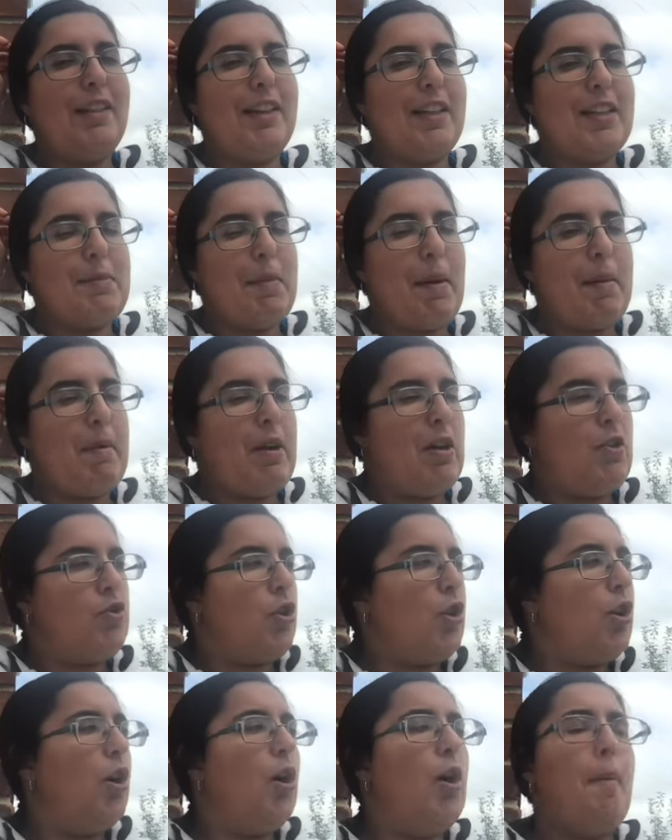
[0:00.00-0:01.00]
That's my major
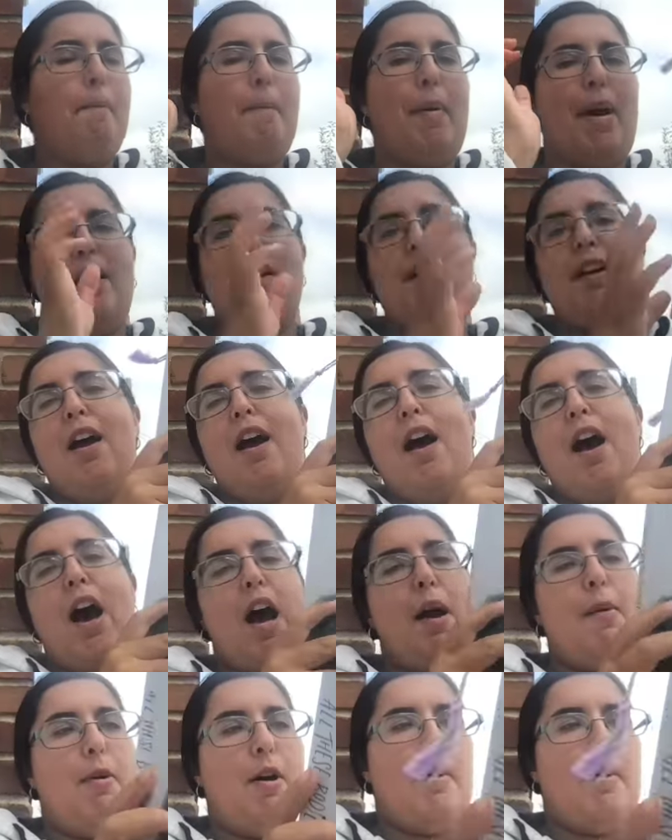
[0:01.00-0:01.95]
goal, but I will